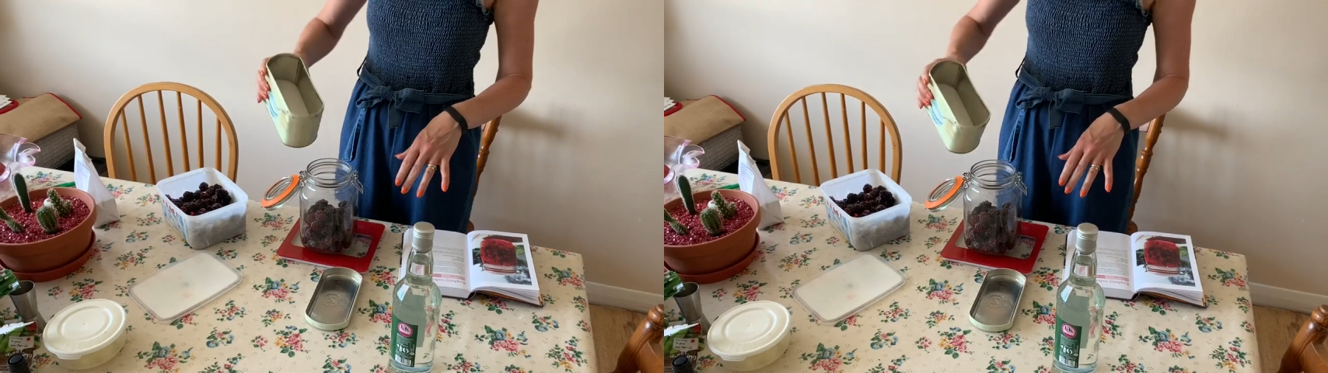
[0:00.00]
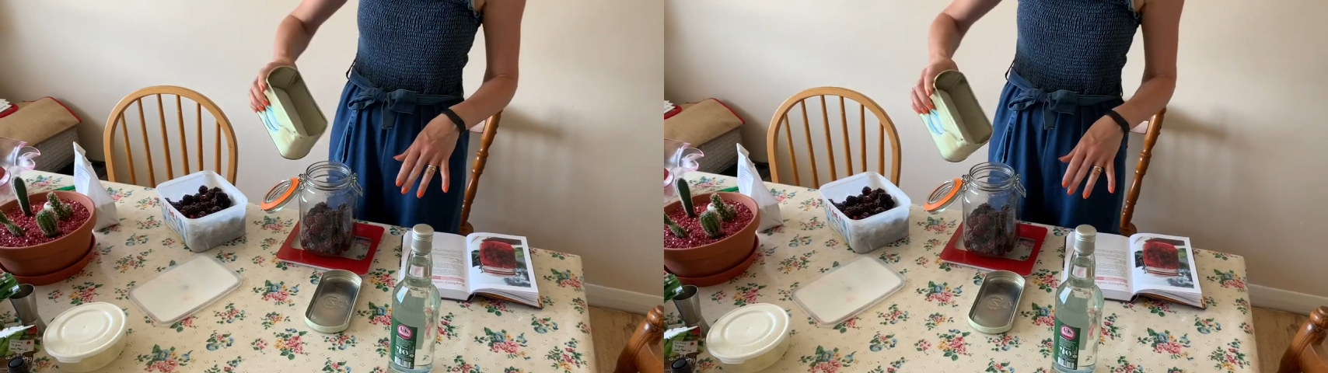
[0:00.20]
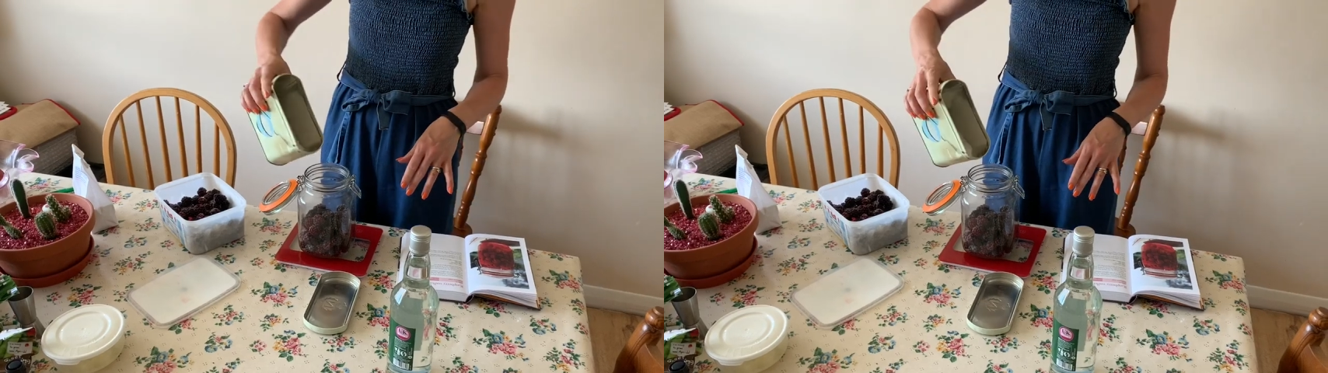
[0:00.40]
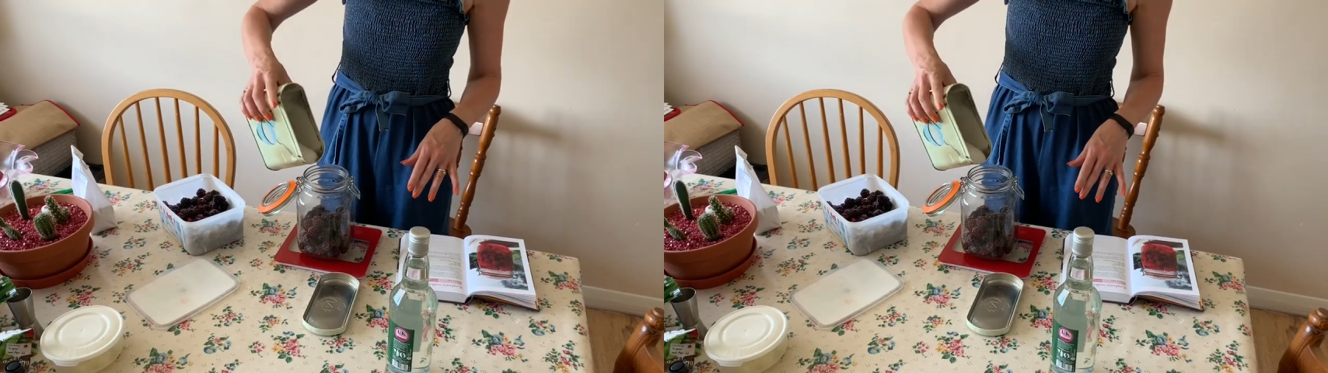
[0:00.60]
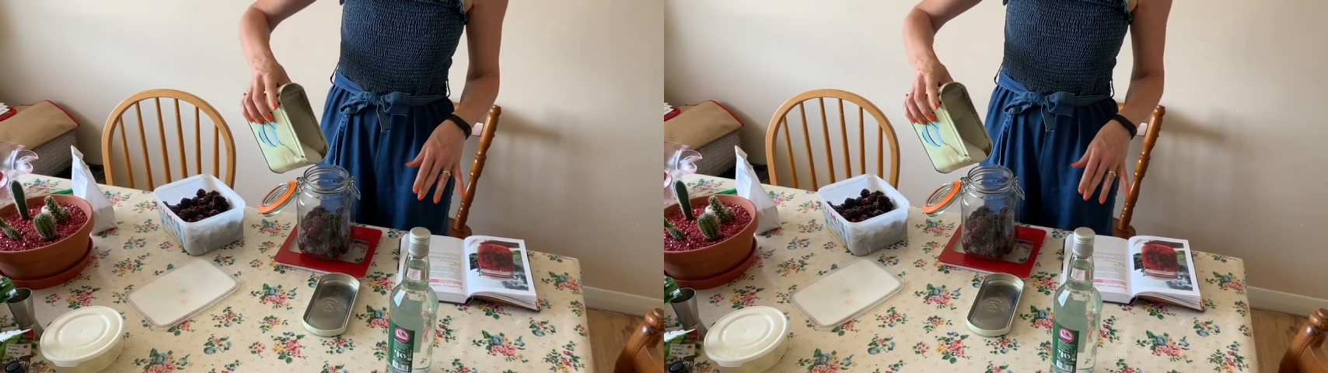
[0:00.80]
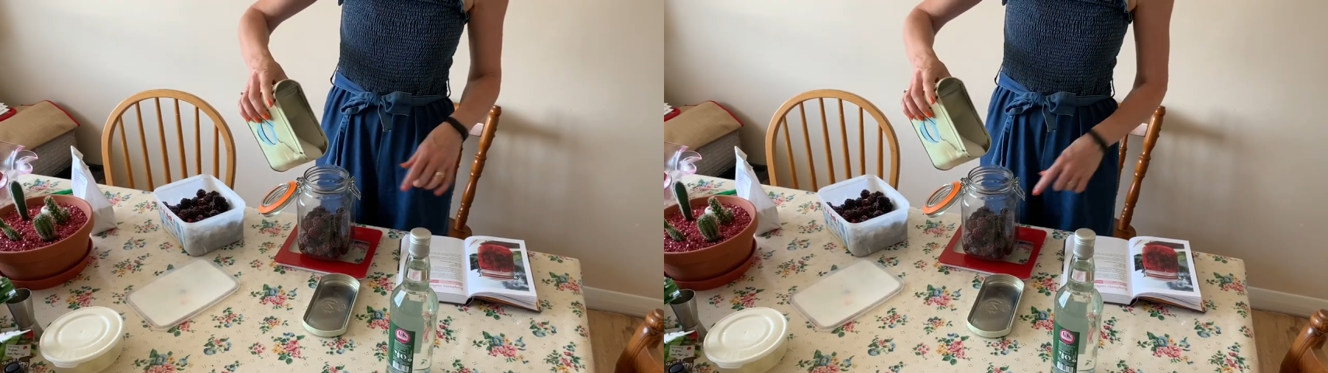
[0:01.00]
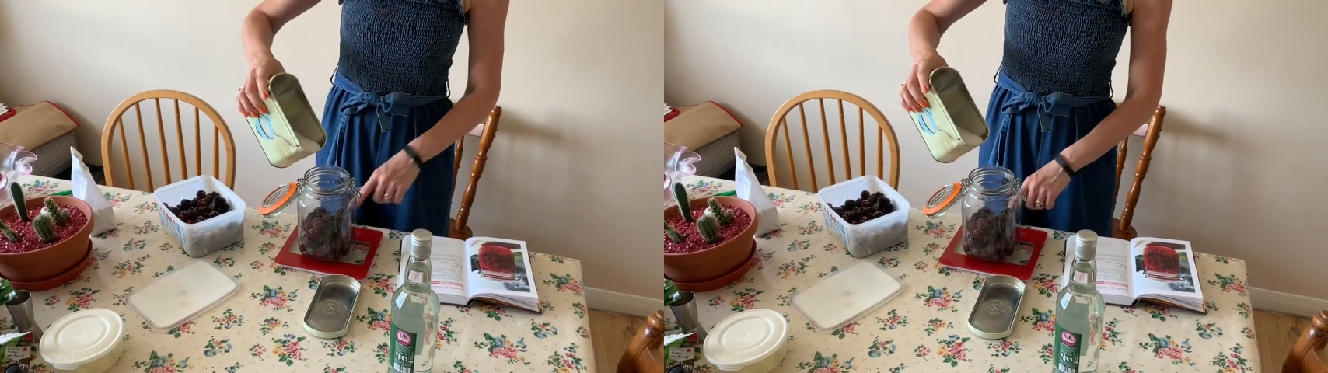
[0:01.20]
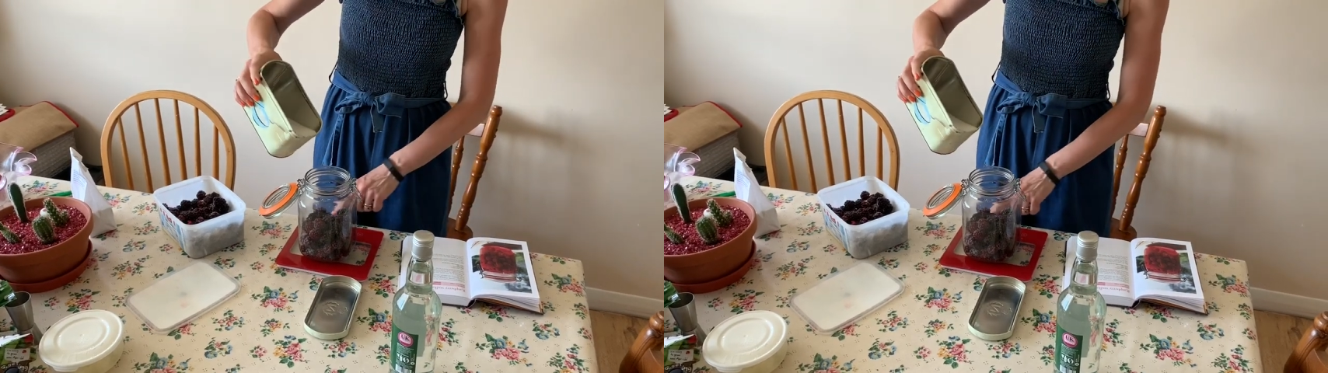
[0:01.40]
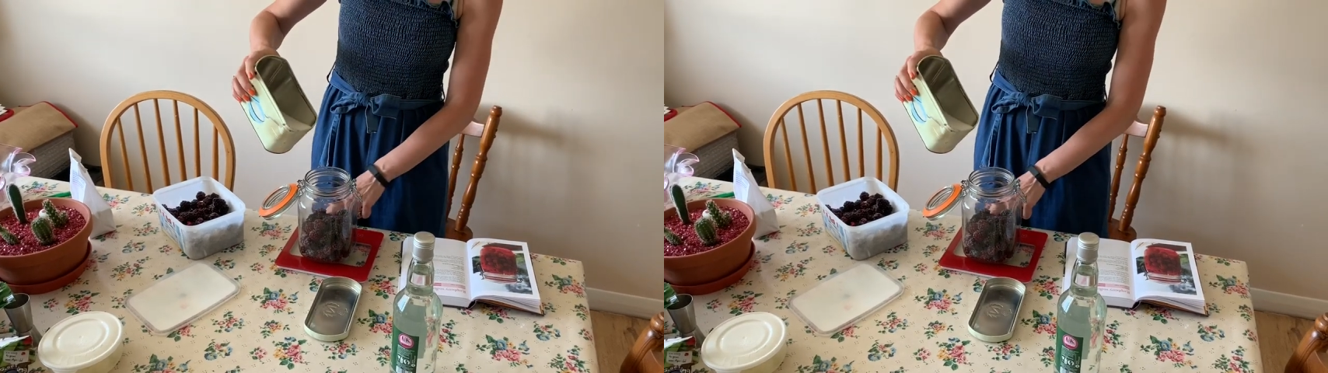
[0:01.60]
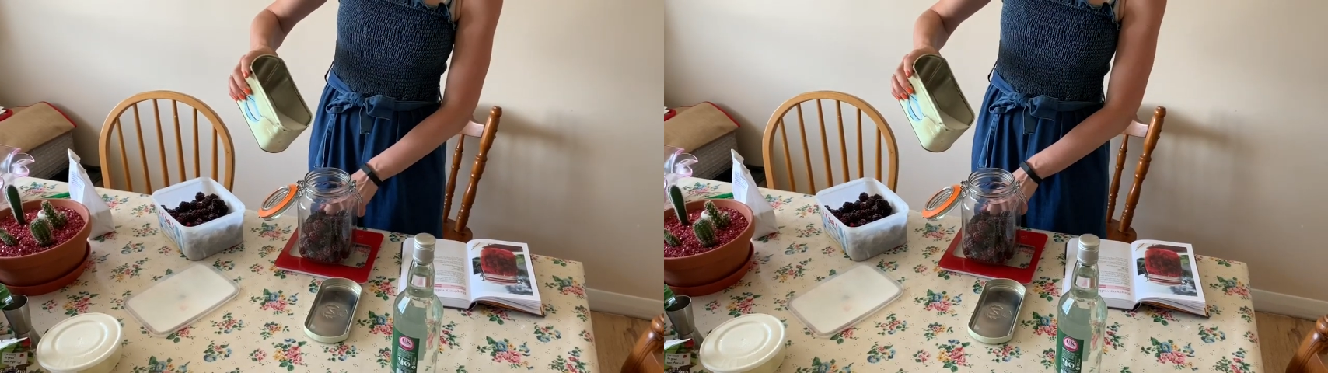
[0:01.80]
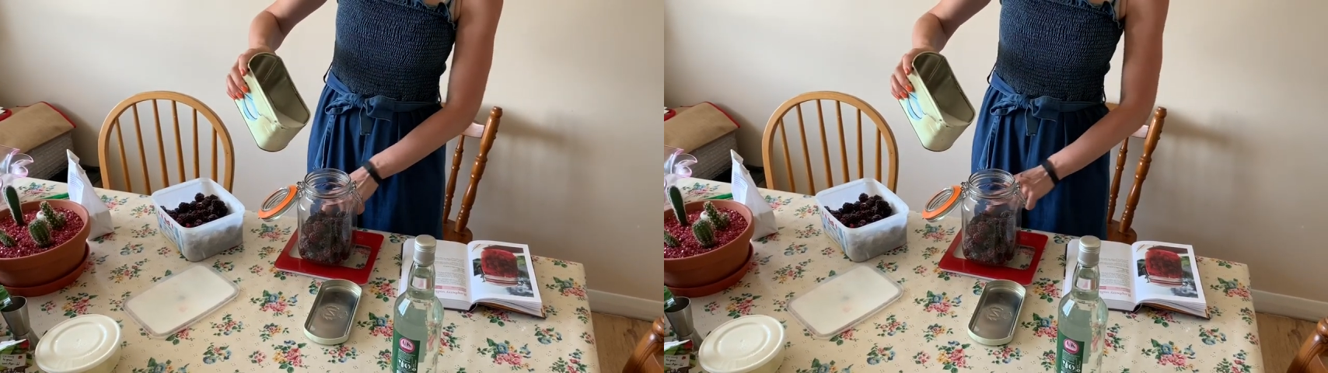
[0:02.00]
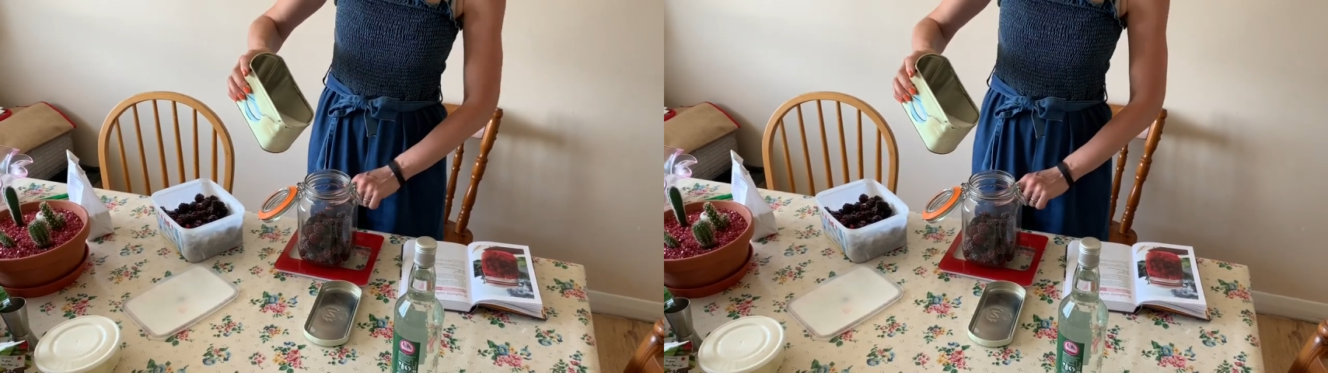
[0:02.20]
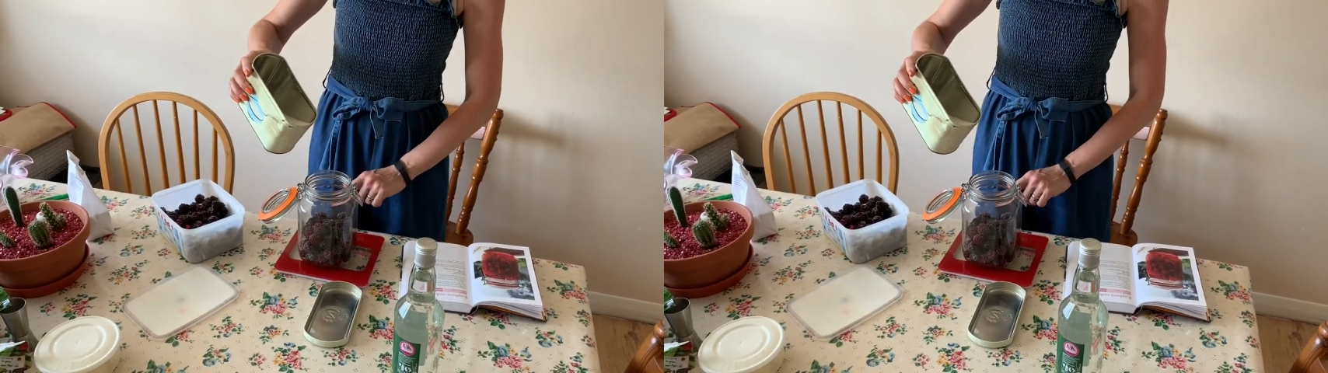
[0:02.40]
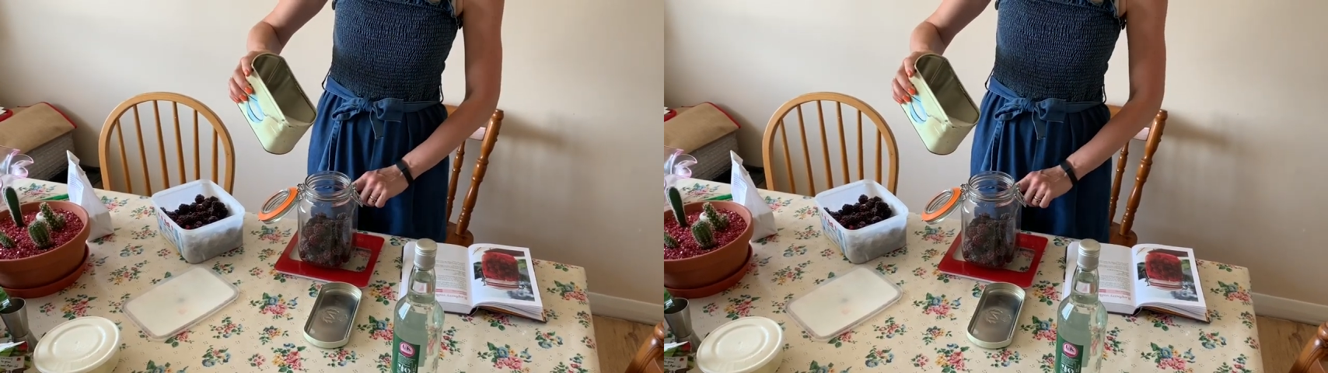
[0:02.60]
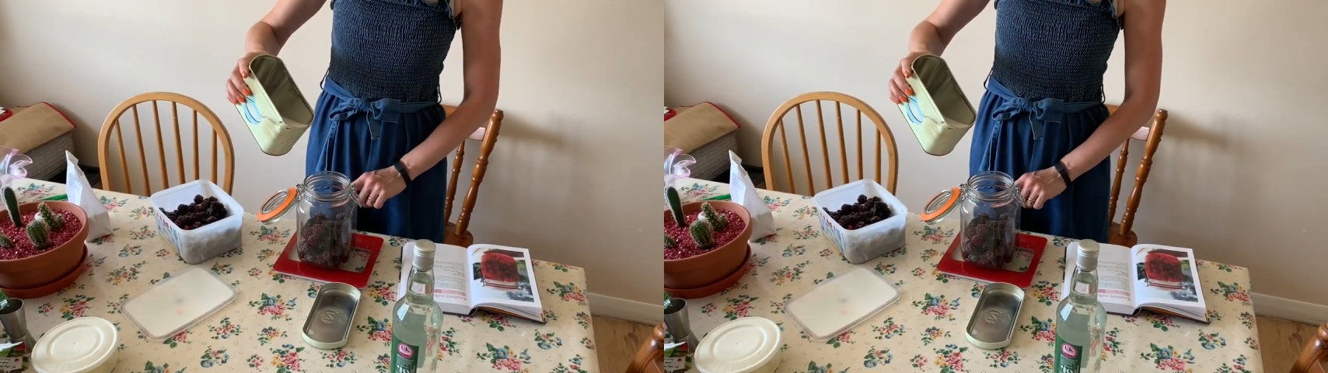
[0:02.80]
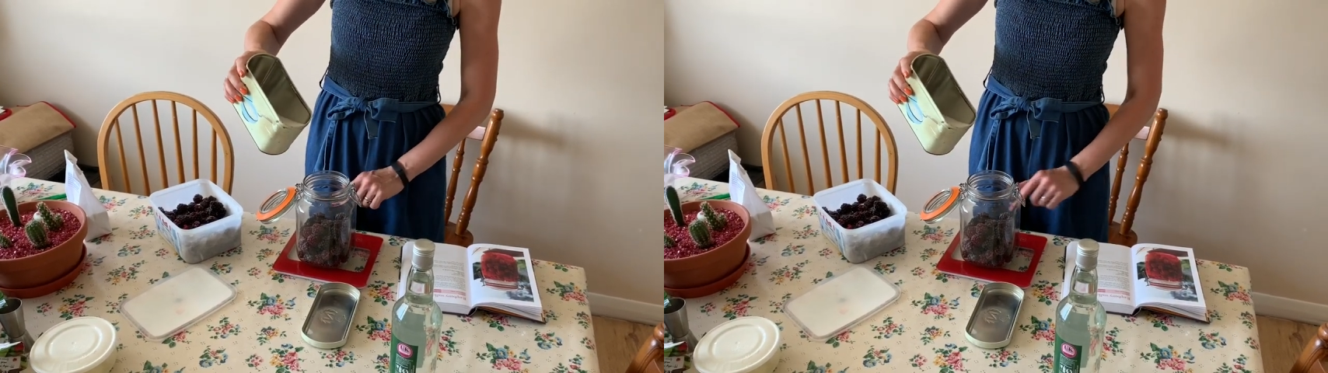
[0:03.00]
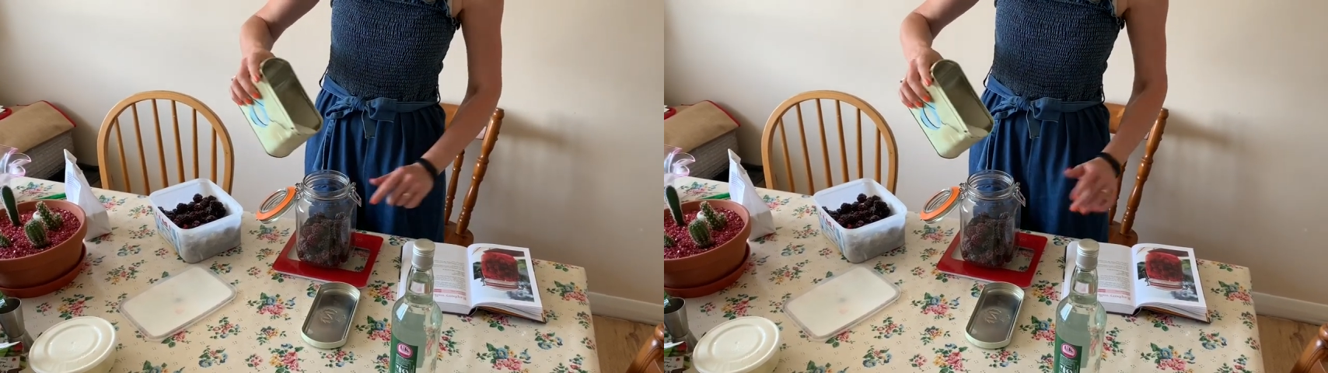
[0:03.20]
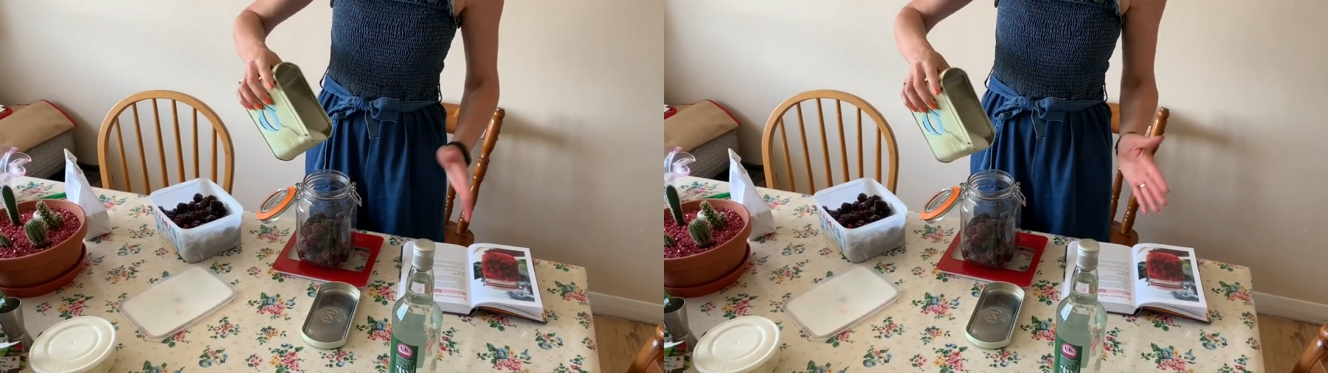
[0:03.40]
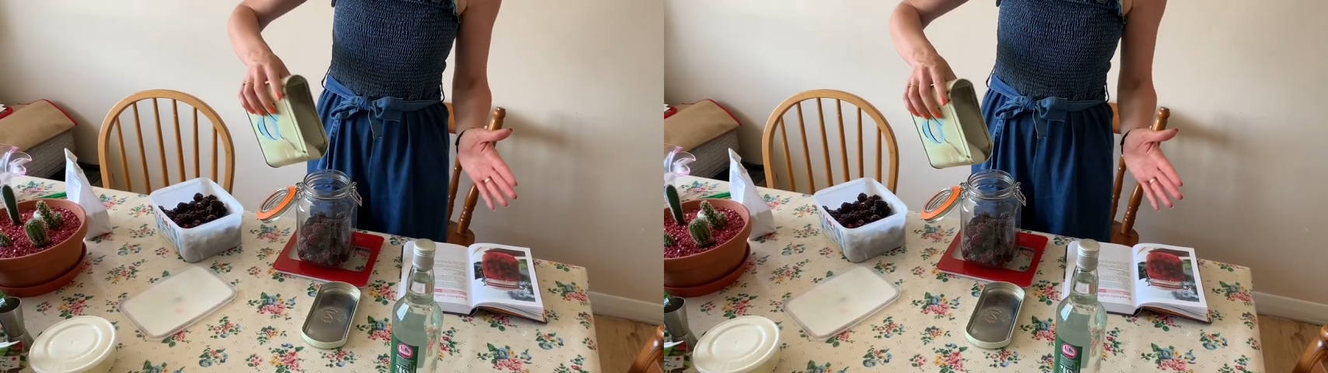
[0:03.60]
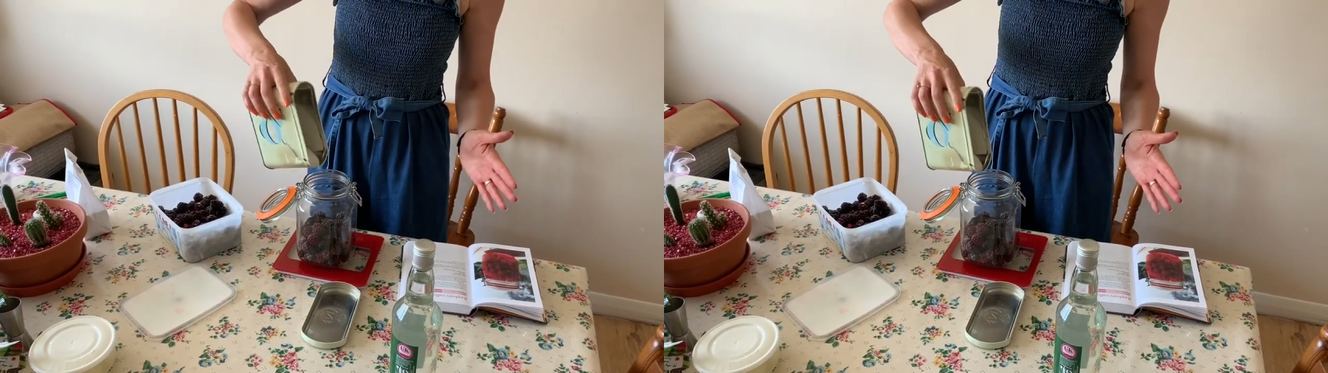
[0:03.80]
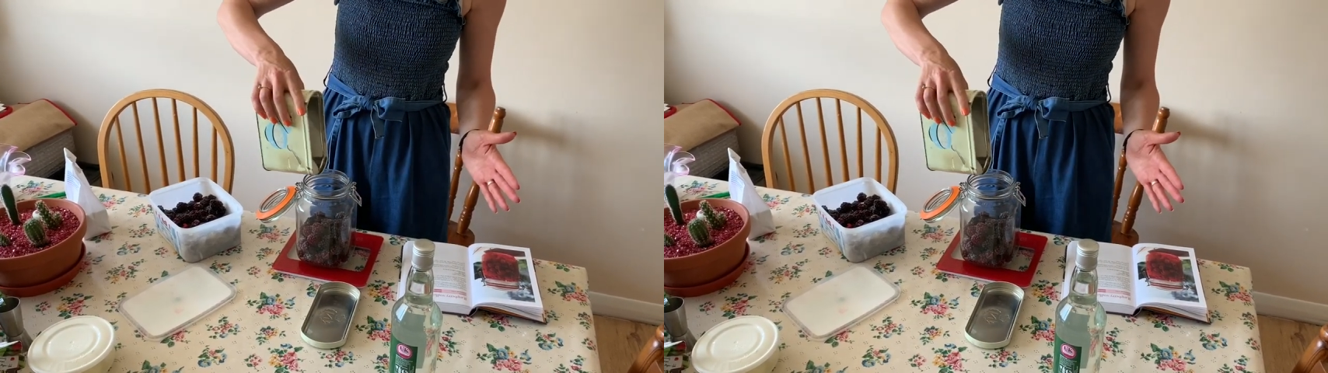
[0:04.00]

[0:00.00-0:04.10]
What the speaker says: (no speaker visible)